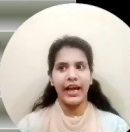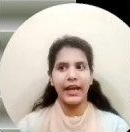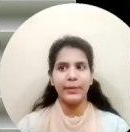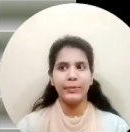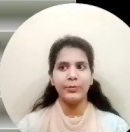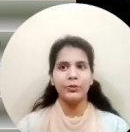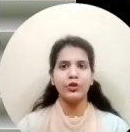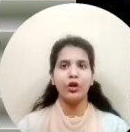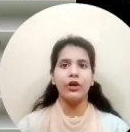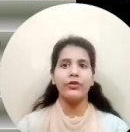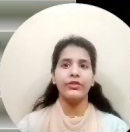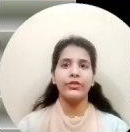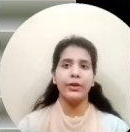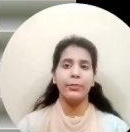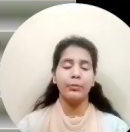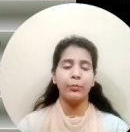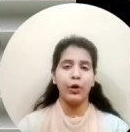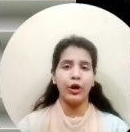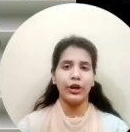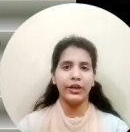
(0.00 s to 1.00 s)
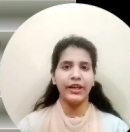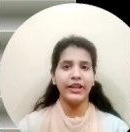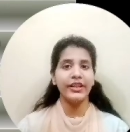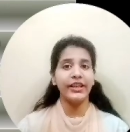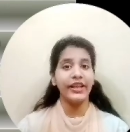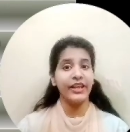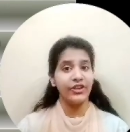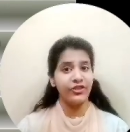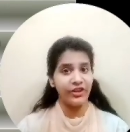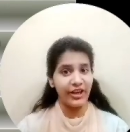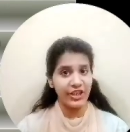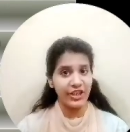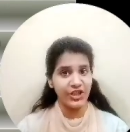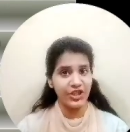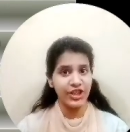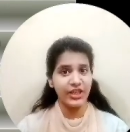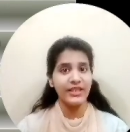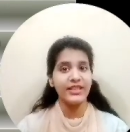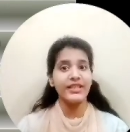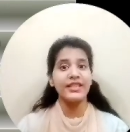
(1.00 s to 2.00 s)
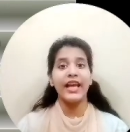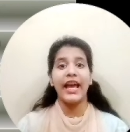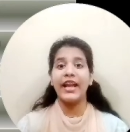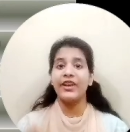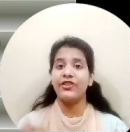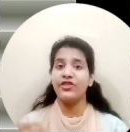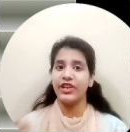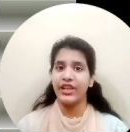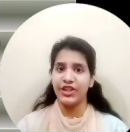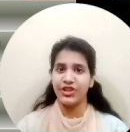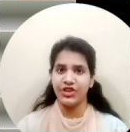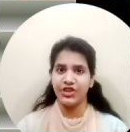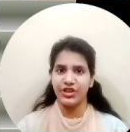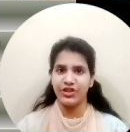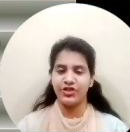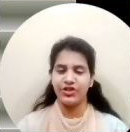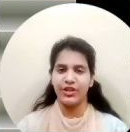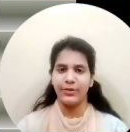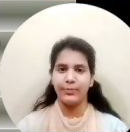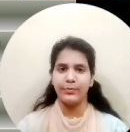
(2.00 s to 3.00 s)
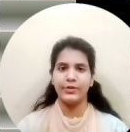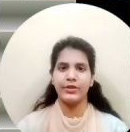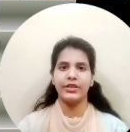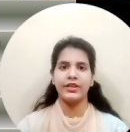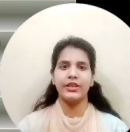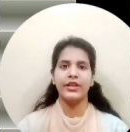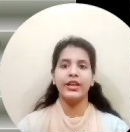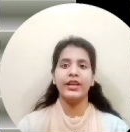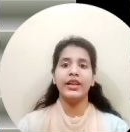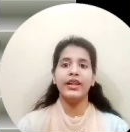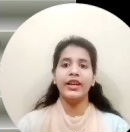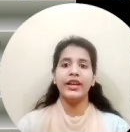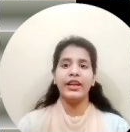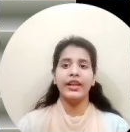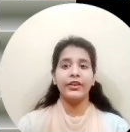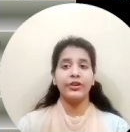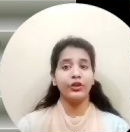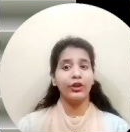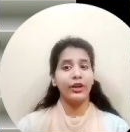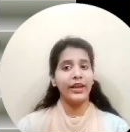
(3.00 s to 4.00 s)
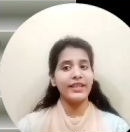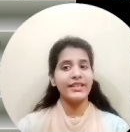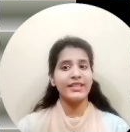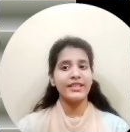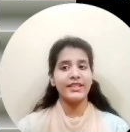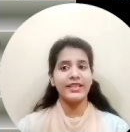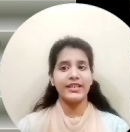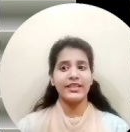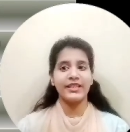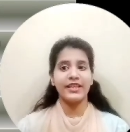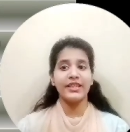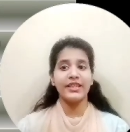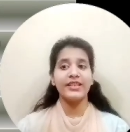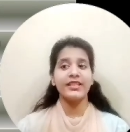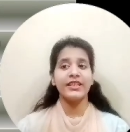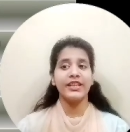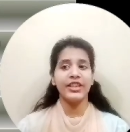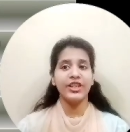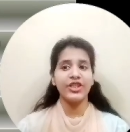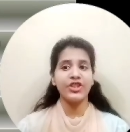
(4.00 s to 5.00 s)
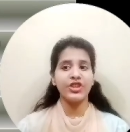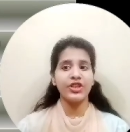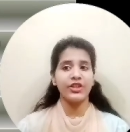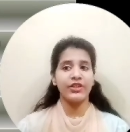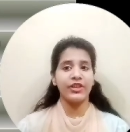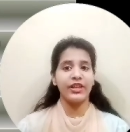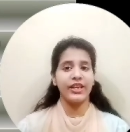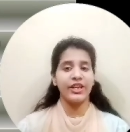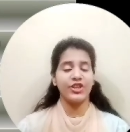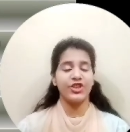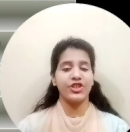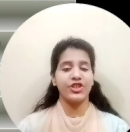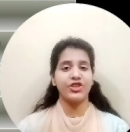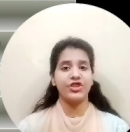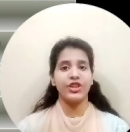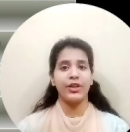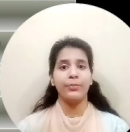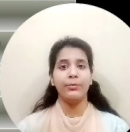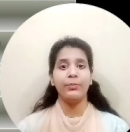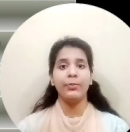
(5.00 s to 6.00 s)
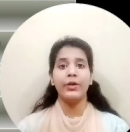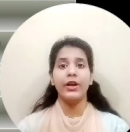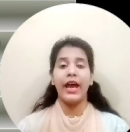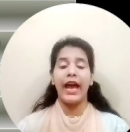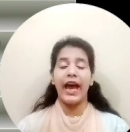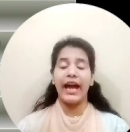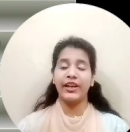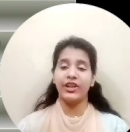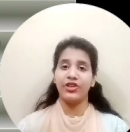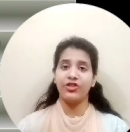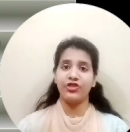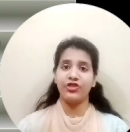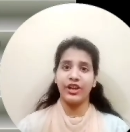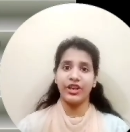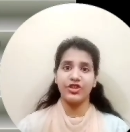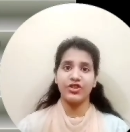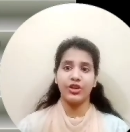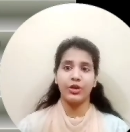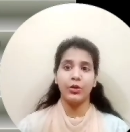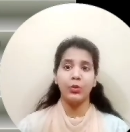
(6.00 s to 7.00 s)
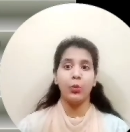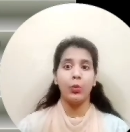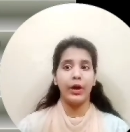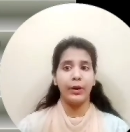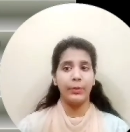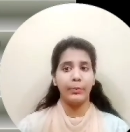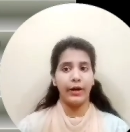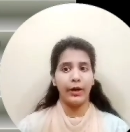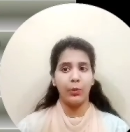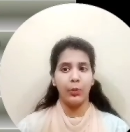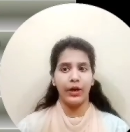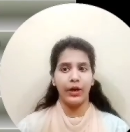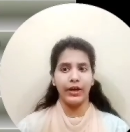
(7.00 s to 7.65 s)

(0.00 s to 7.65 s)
types of important interactions and relationships. So let's discuss each relationship and interaction one by